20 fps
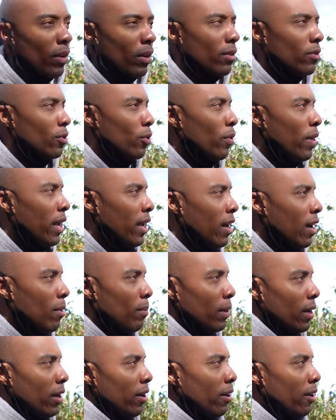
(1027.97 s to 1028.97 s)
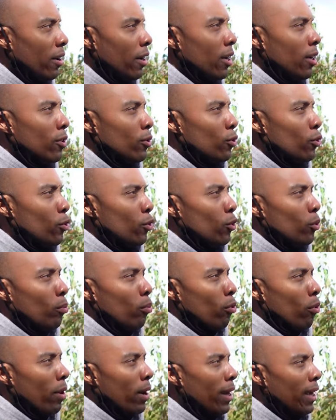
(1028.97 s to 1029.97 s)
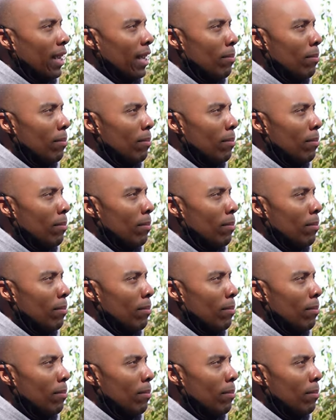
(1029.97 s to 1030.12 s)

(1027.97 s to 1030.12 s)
So they come here to pray